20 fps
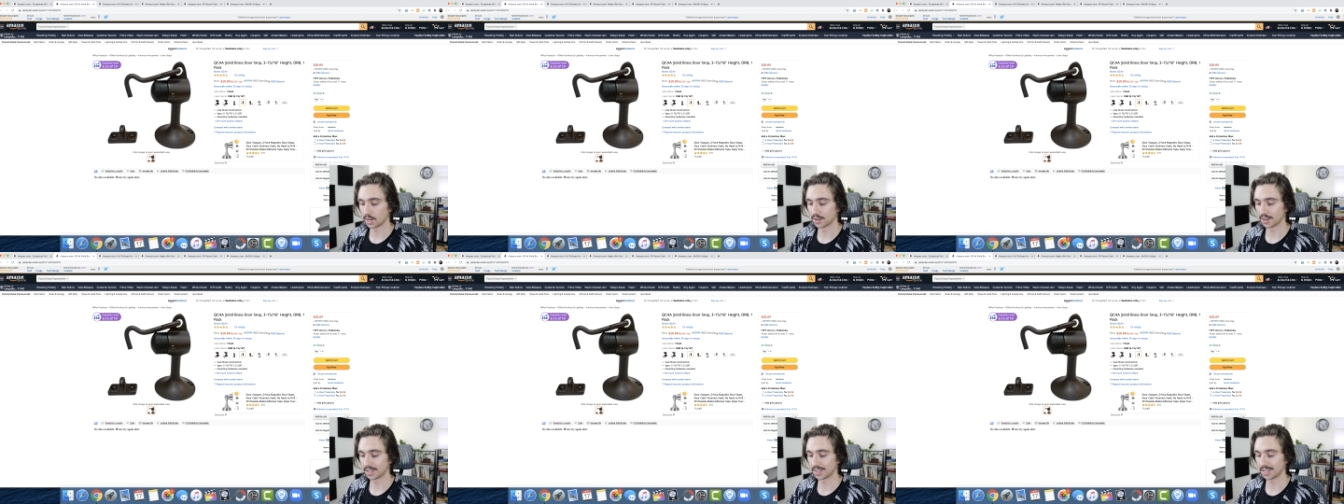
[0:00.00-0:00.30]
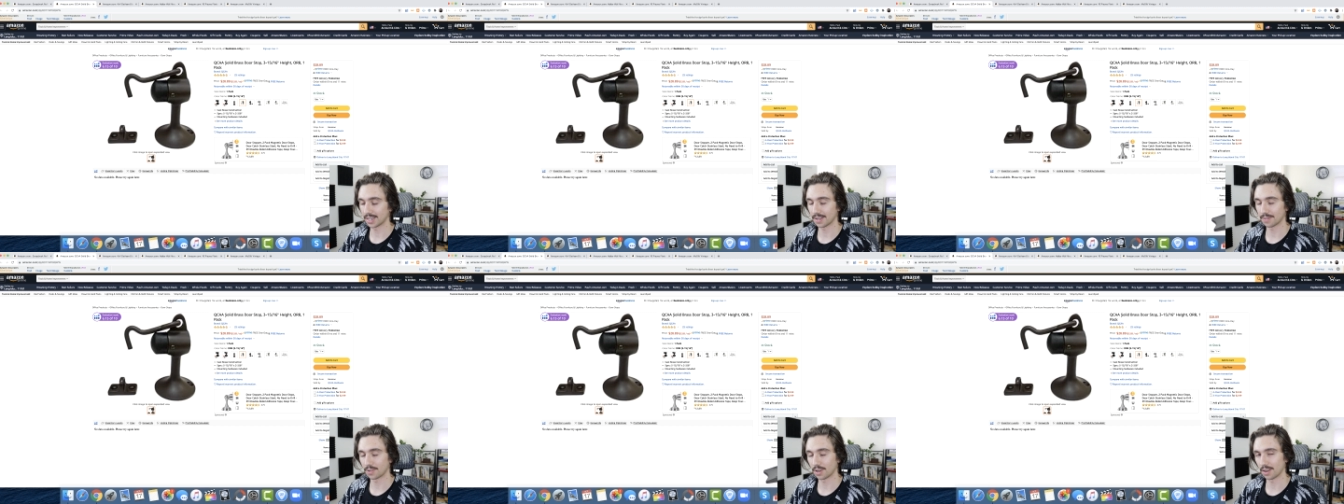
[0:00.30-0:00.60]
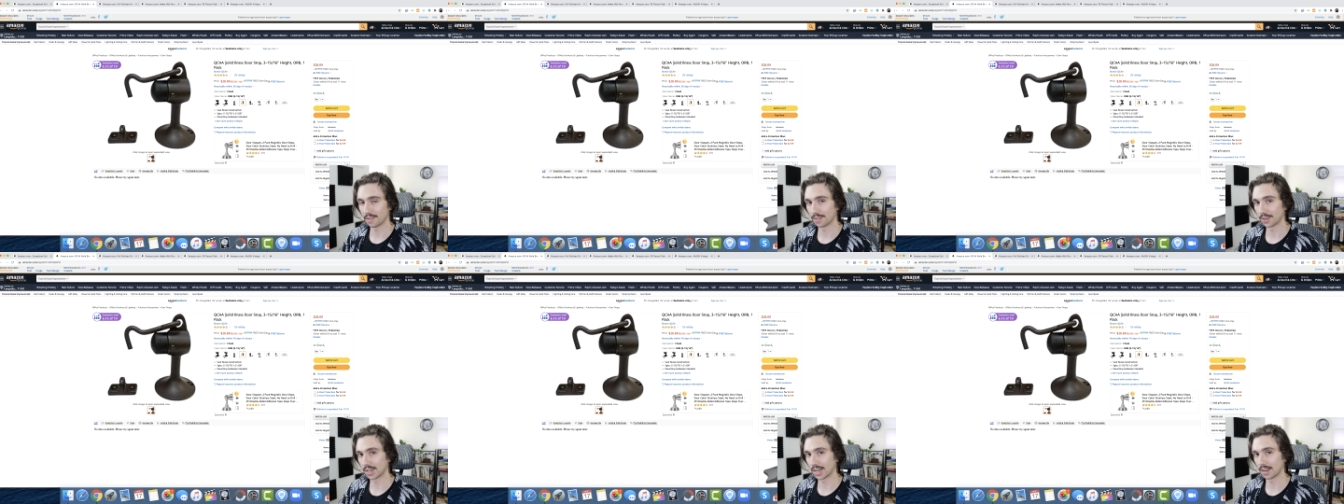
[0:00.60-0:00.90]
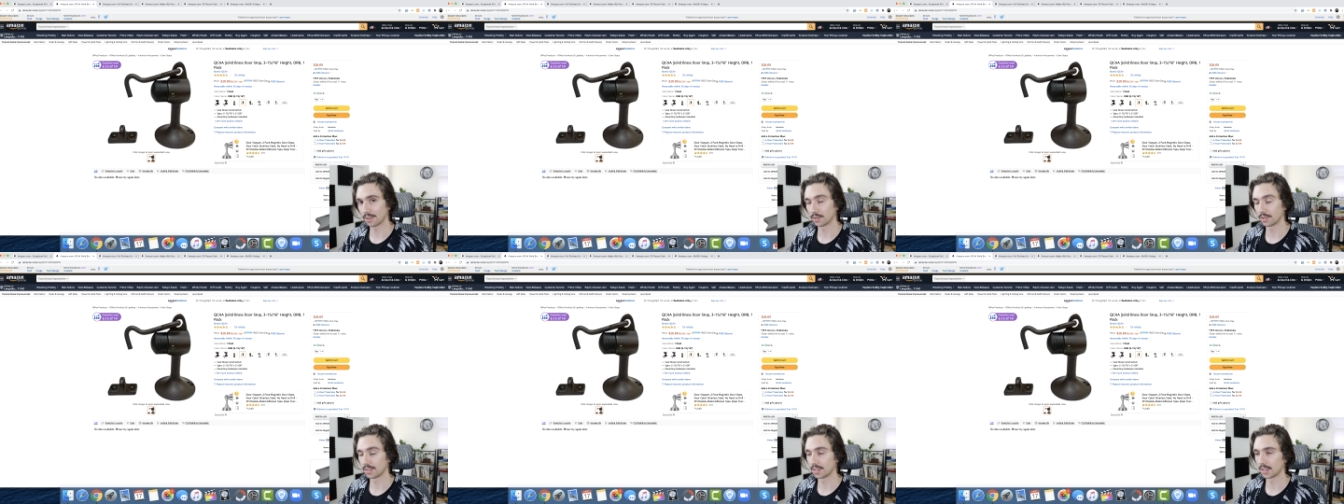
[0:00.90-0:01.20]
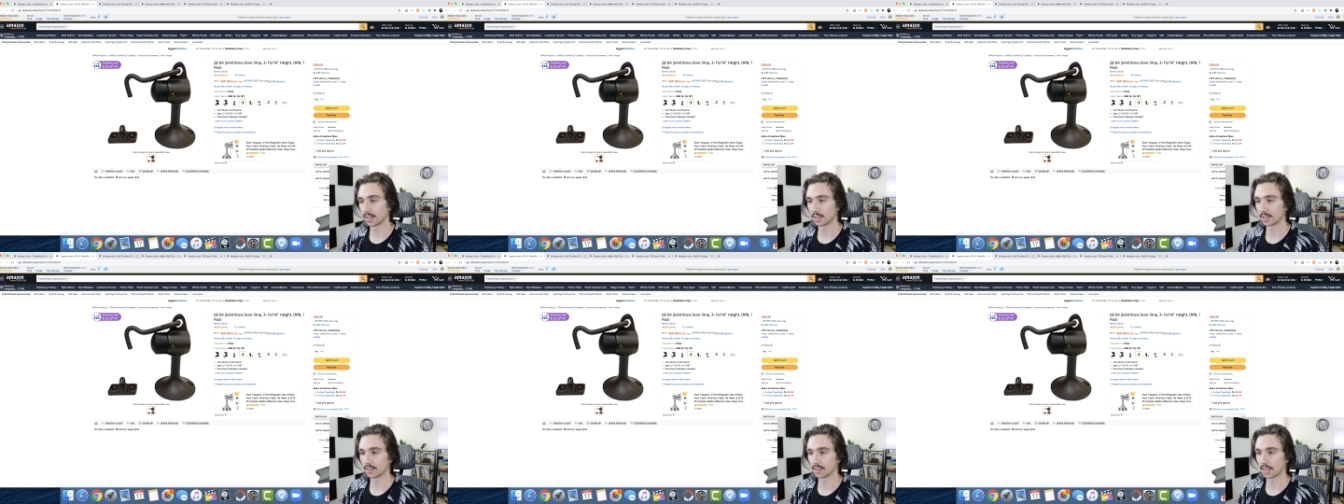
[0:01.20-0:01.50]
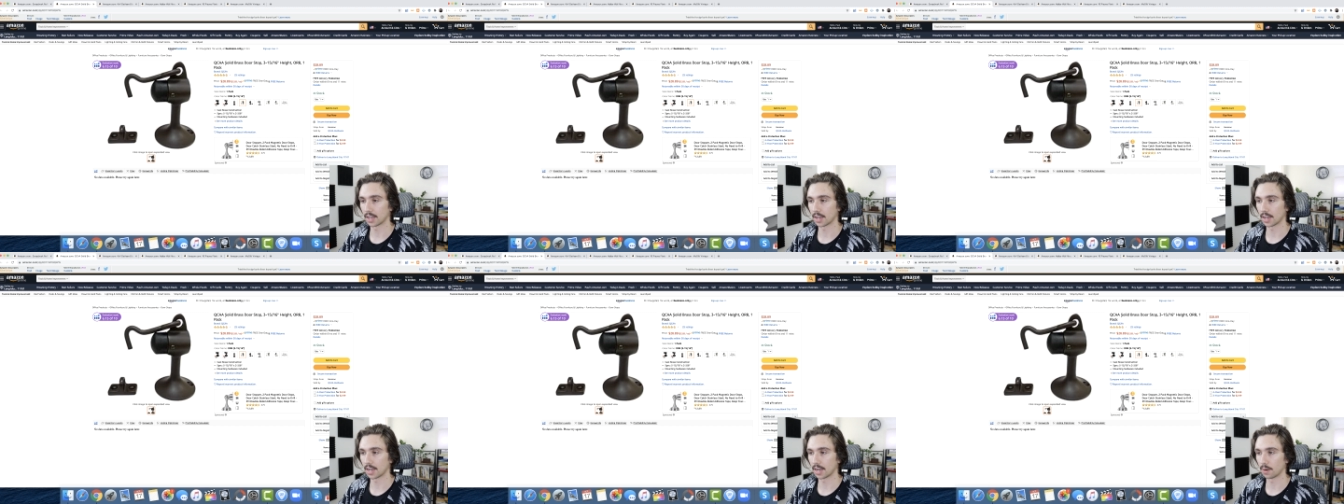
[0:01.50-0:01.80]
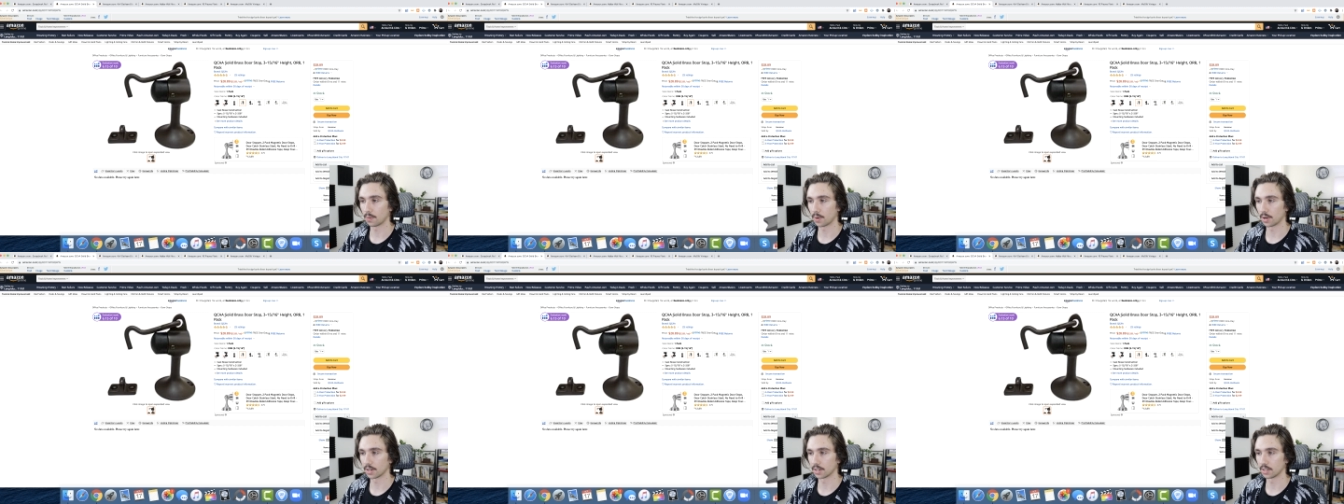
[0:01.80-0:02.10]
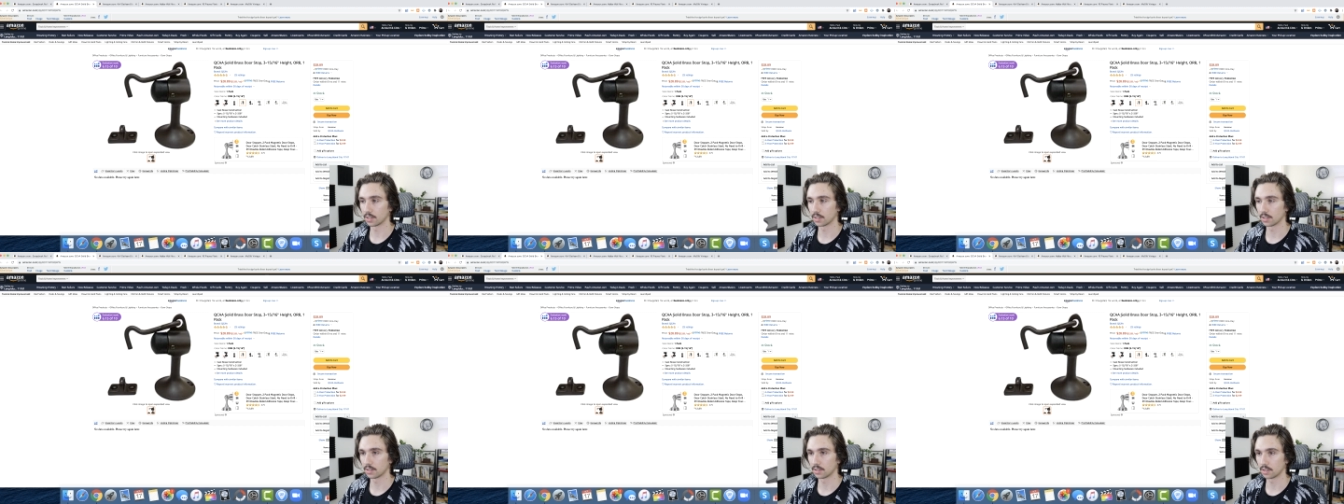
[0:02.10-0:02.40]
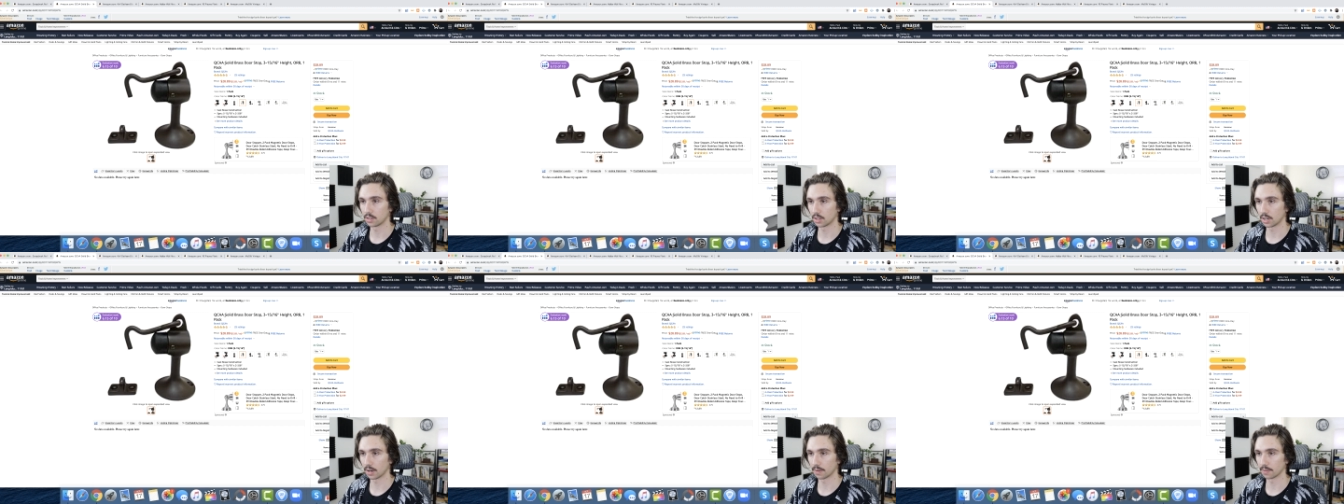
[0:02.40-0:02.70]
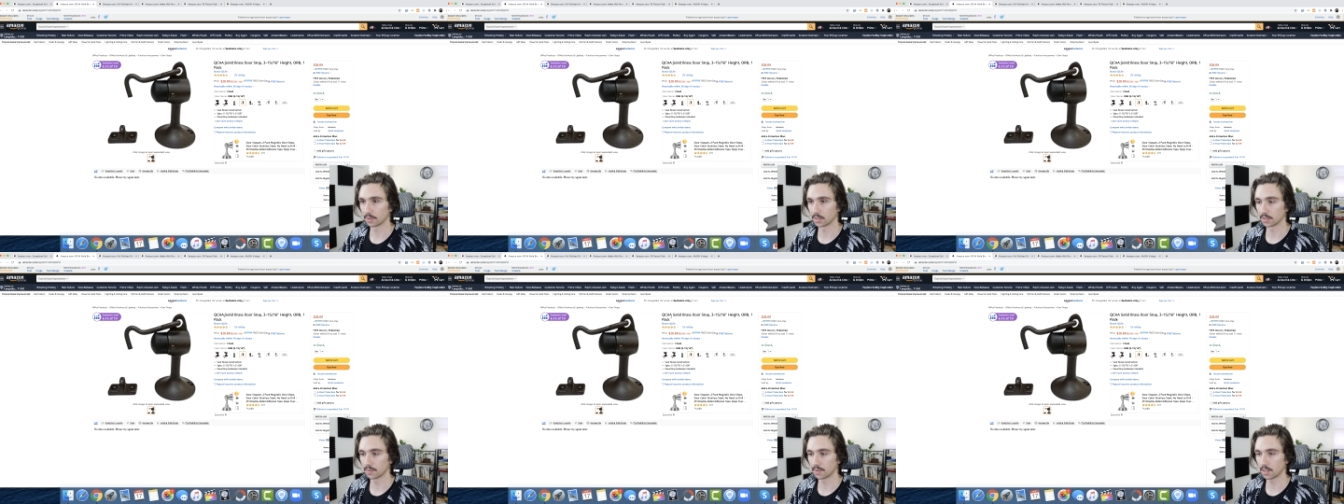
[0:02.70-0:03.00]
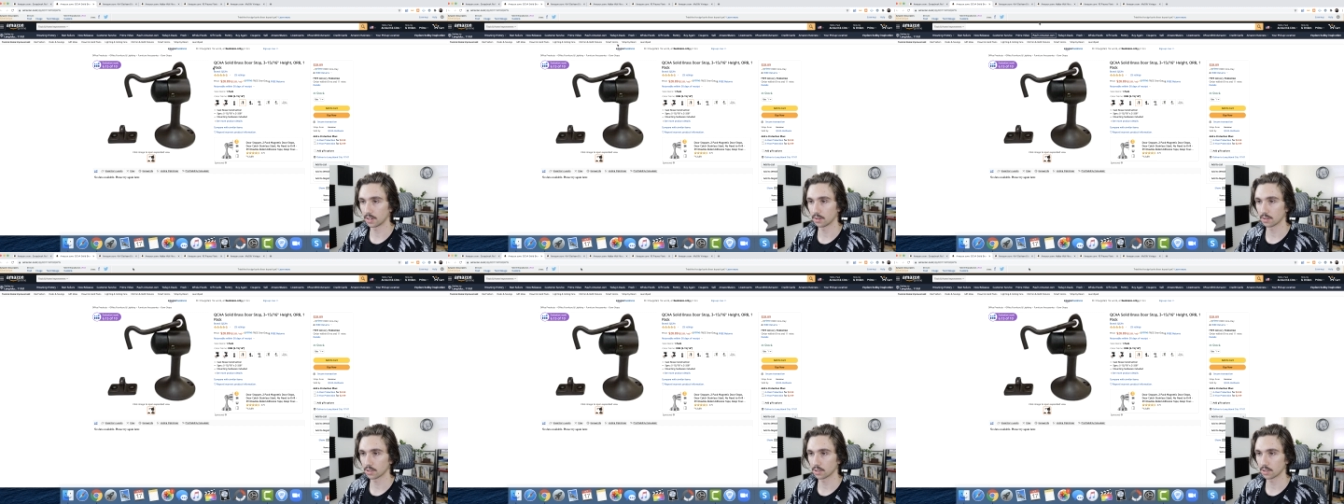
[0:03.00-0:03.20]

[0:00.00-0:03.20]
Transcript: and I think I've covered everything that I wanted to cover in this video.